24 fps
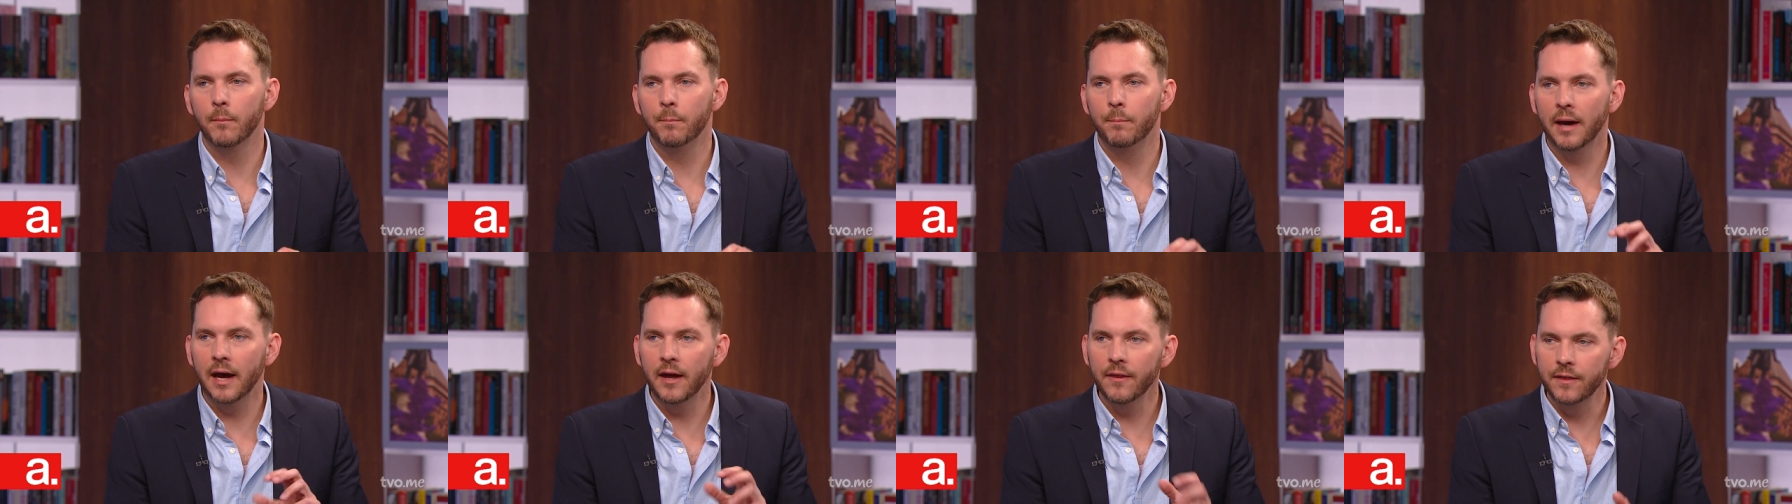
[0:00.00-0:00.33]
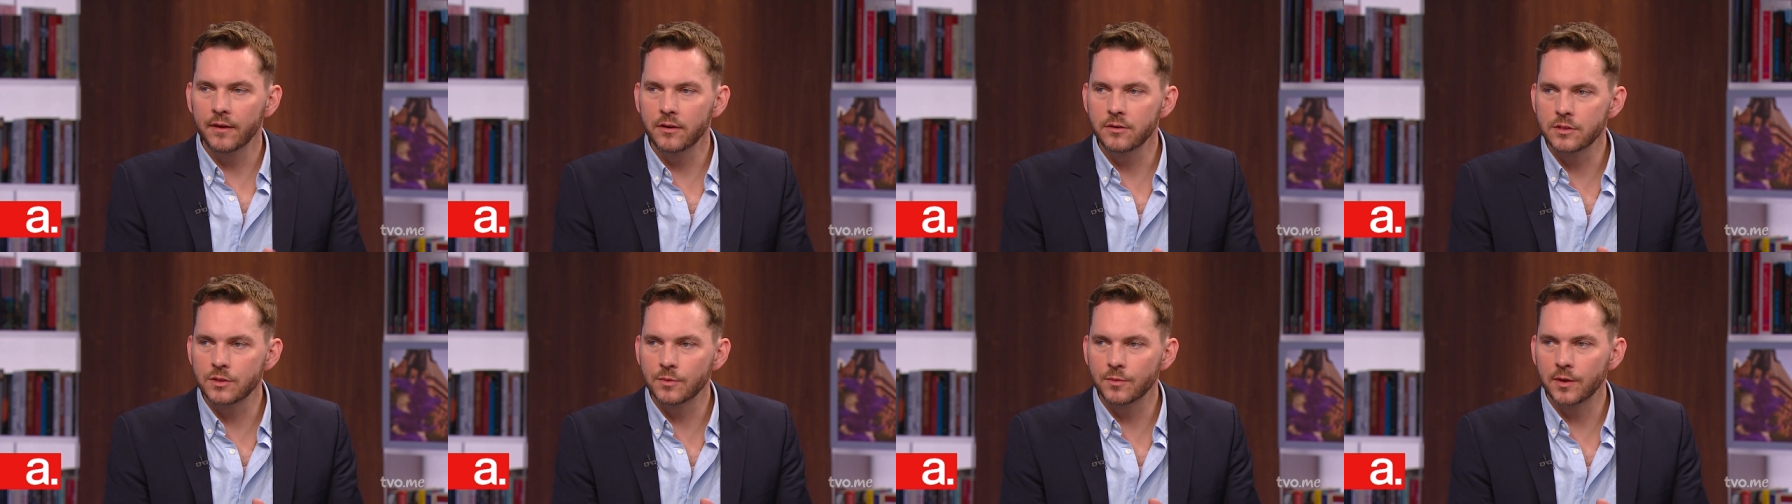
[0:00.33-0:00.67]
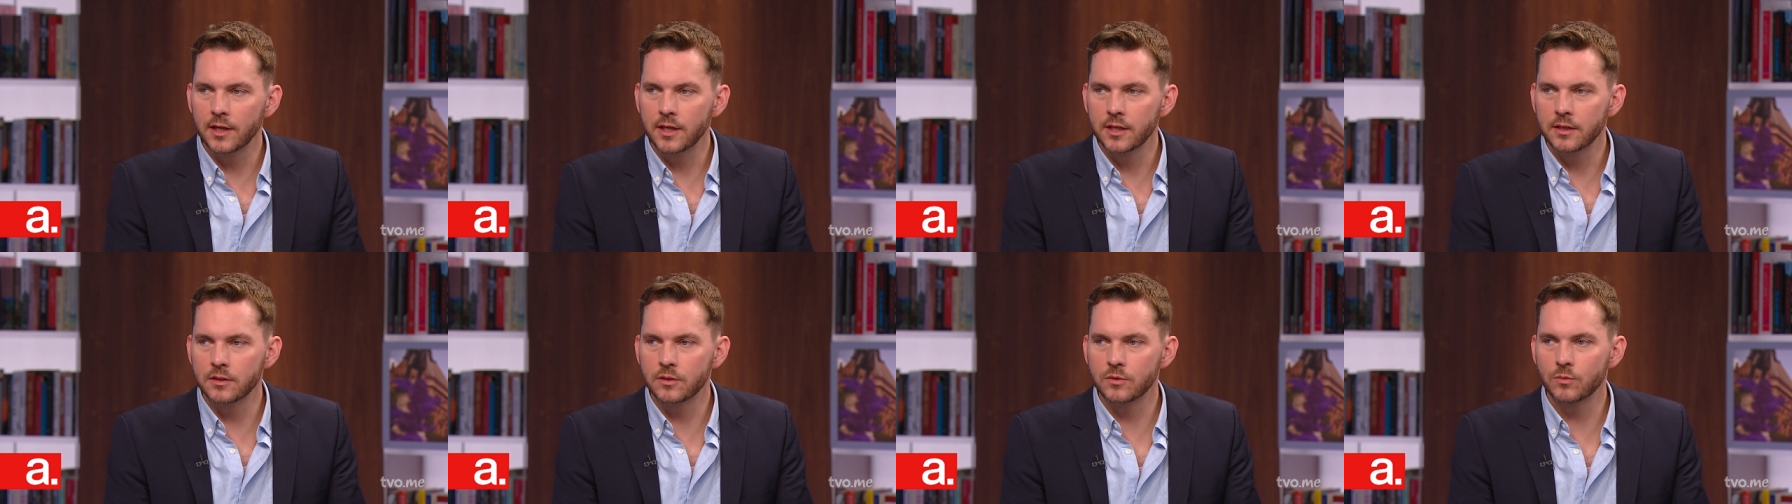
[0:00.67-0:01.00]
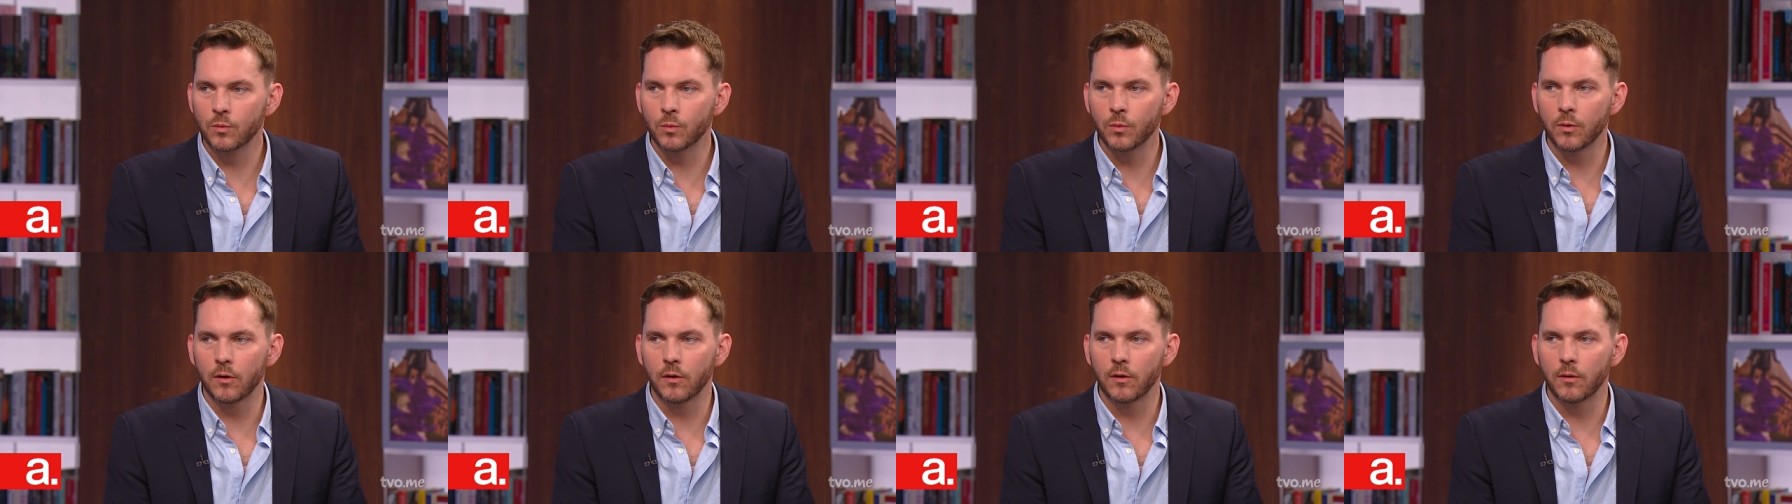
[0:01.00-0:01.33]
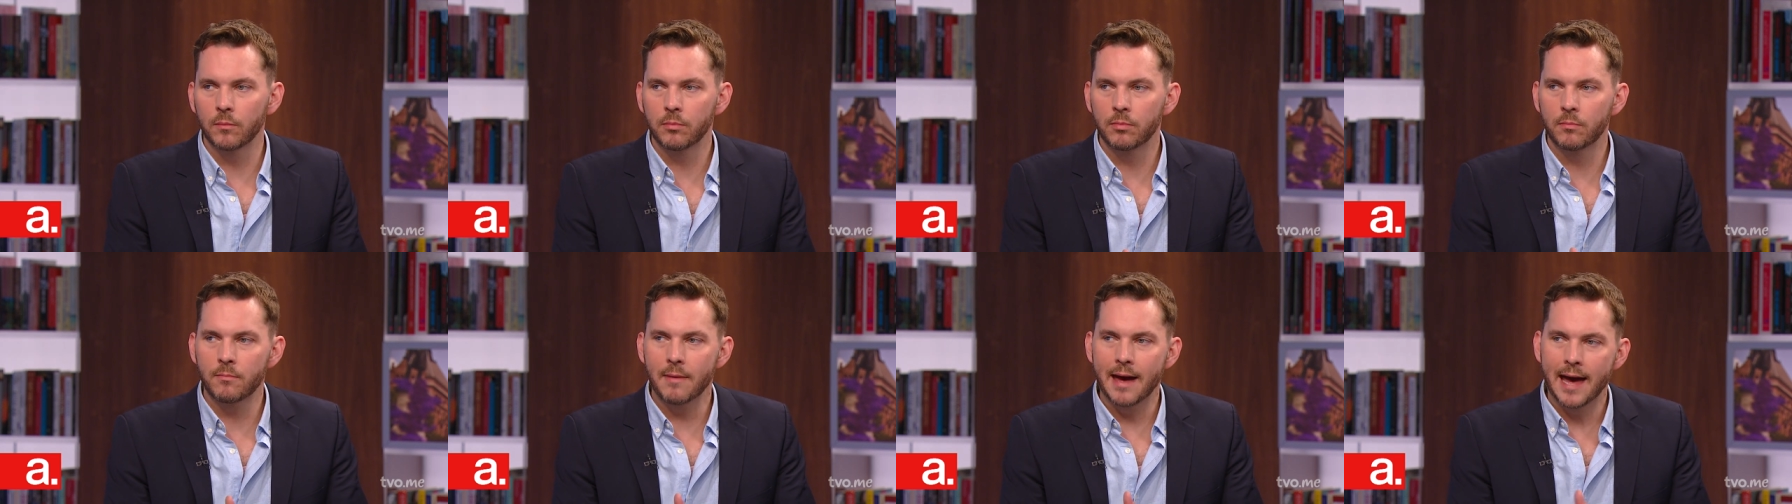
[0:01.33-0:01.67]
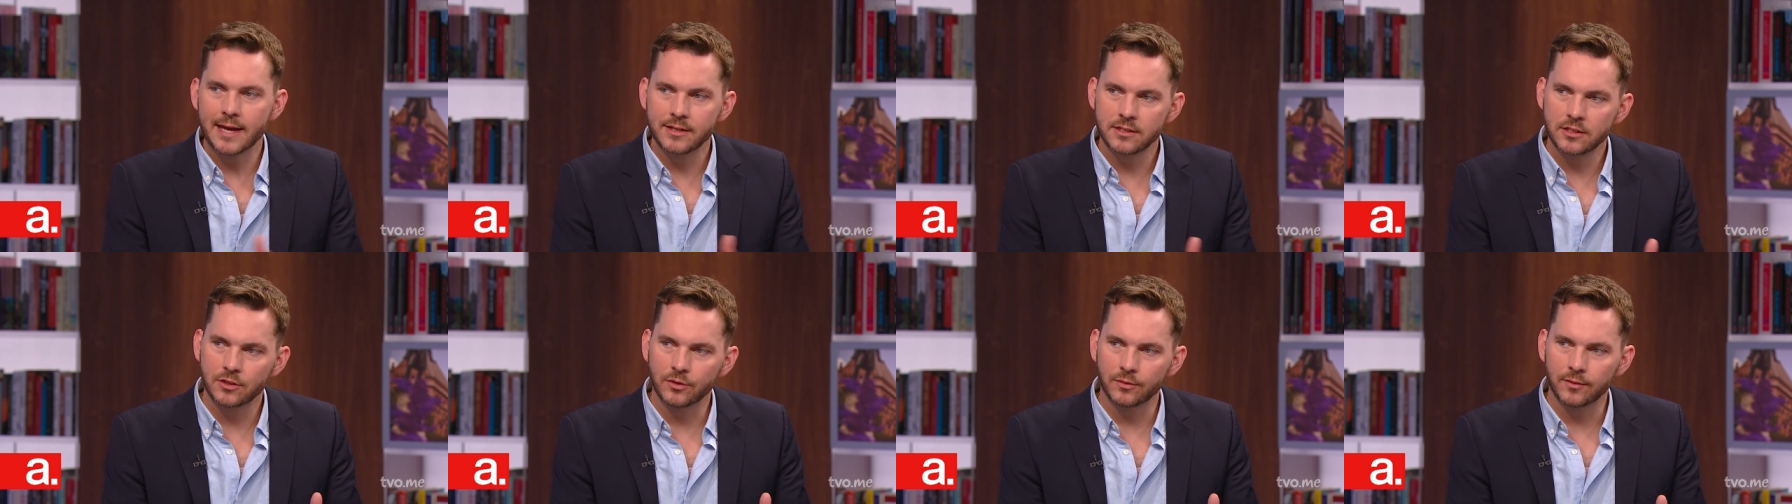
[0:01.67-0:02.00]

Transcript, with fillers: bathhouse raids were mass